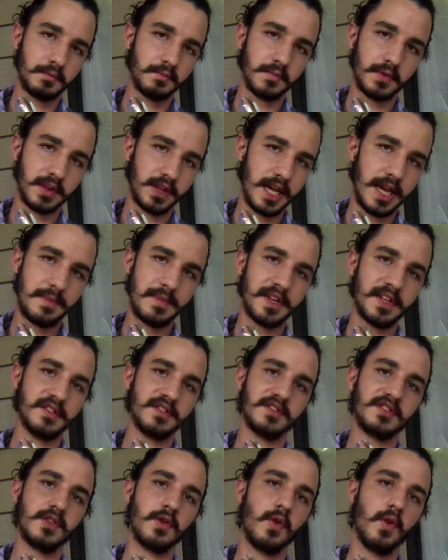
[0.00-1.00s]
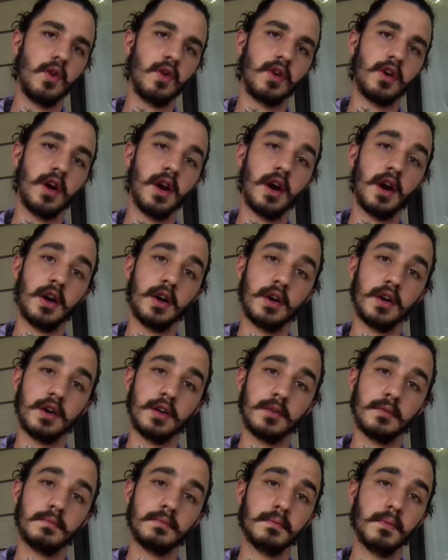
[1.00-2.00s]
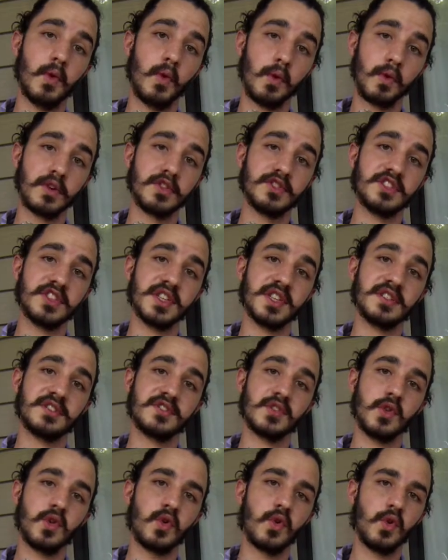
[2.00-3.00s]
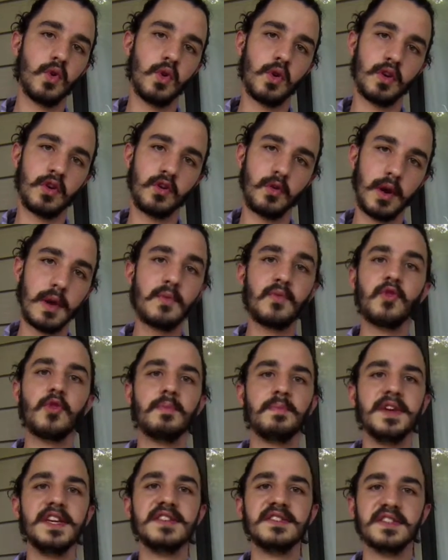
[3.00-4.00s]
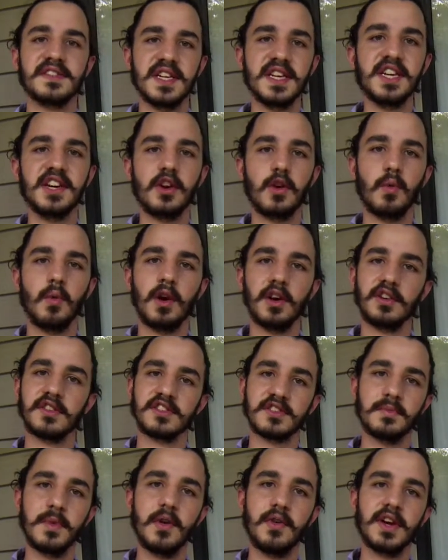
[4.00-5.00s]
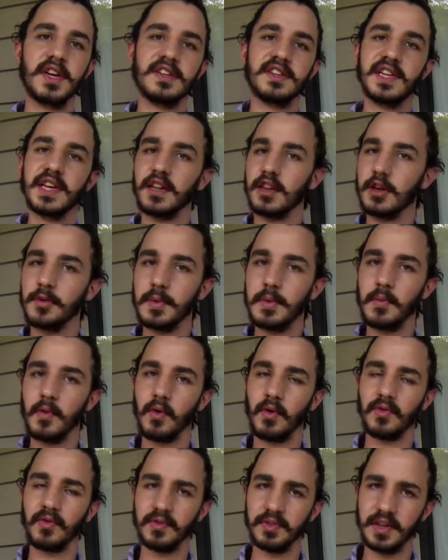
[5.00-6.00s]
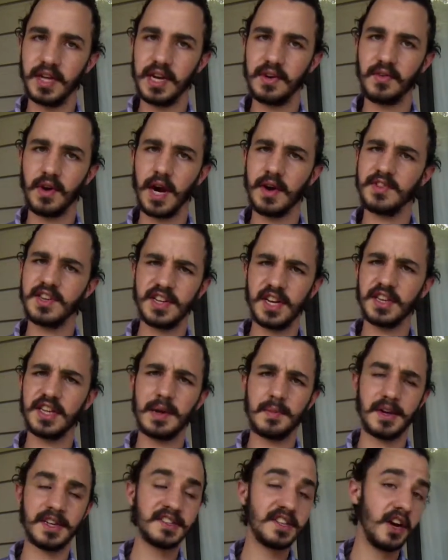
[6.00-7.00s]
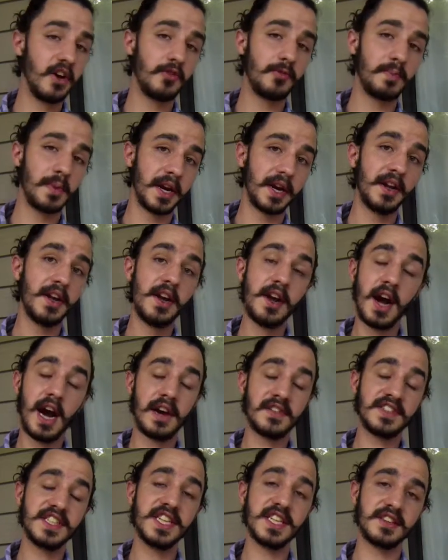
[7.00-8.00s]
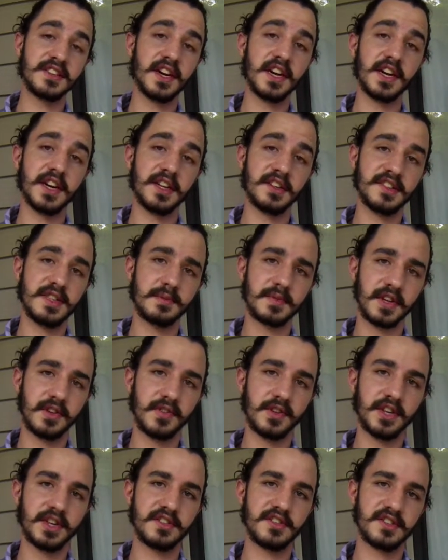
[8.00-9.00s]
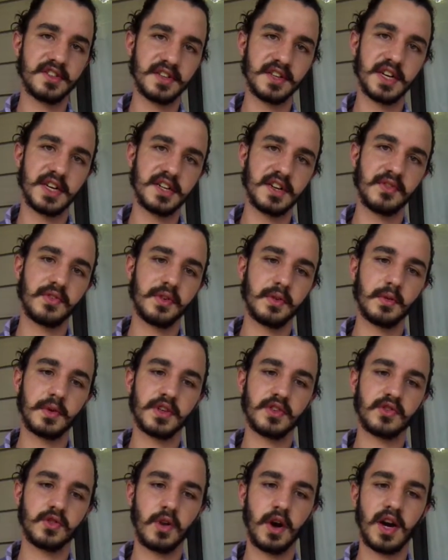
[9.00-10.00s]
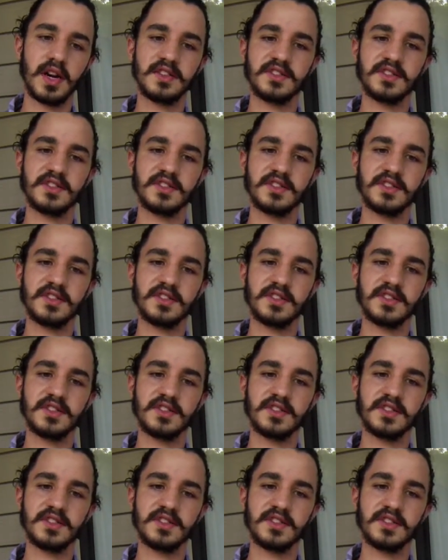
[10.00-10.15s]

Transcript: lemons or oranges or grapefruit pieces in here while you're smoking to get a little bit more flavor. I haven't done that myself, but I've seen it done and it seems like a really interesting thing I definitely want to try